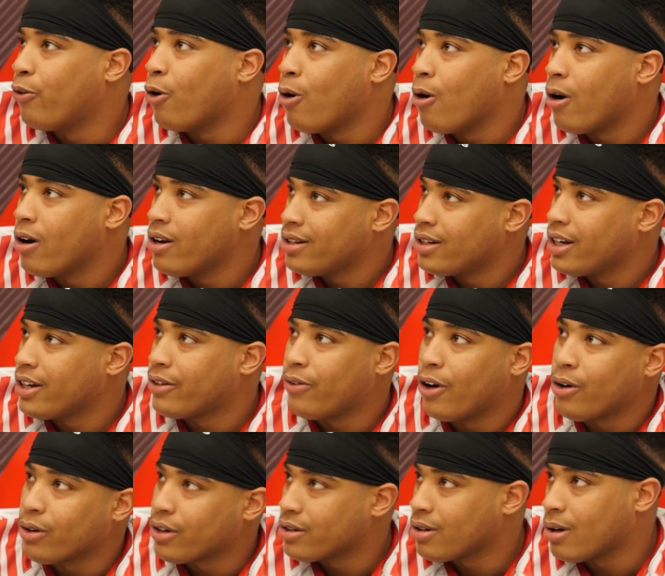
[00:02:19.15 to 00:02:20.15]
forward and just
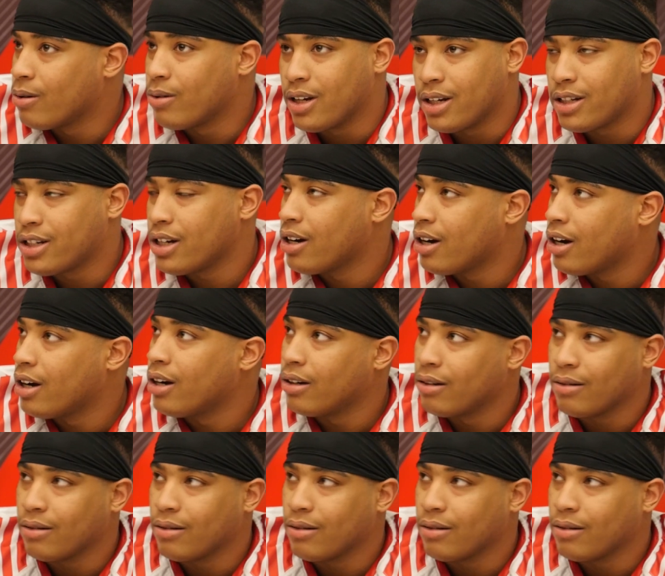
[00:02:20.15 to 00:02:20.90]
focus on this year